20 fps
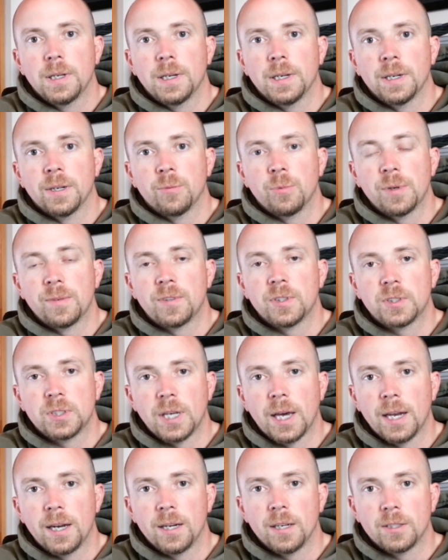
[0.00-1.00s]
uh, we've
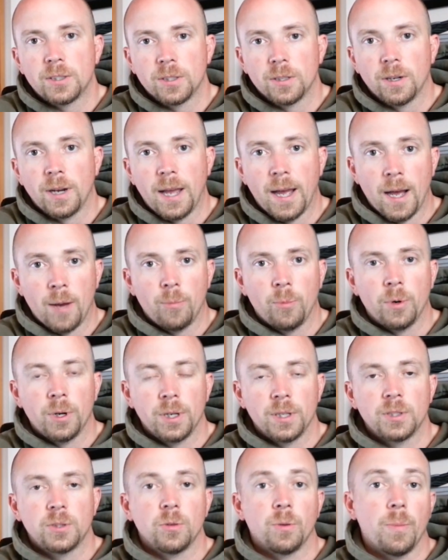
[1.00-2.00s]
decided to turn Hab
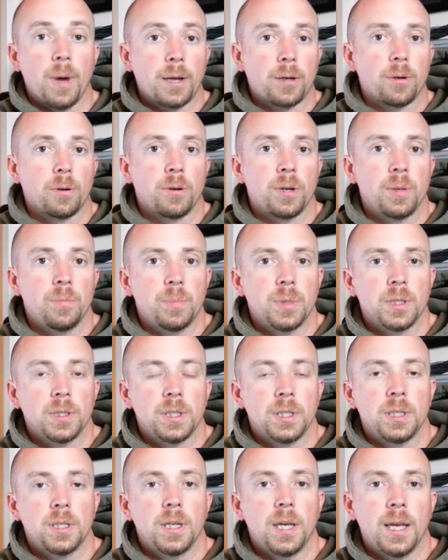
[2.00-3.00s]
1 into a microgreen
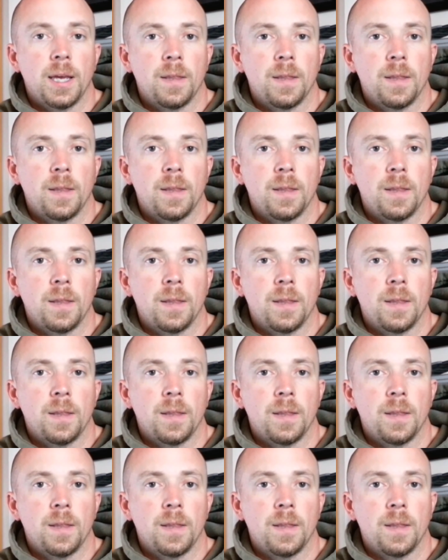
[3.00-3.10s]
building,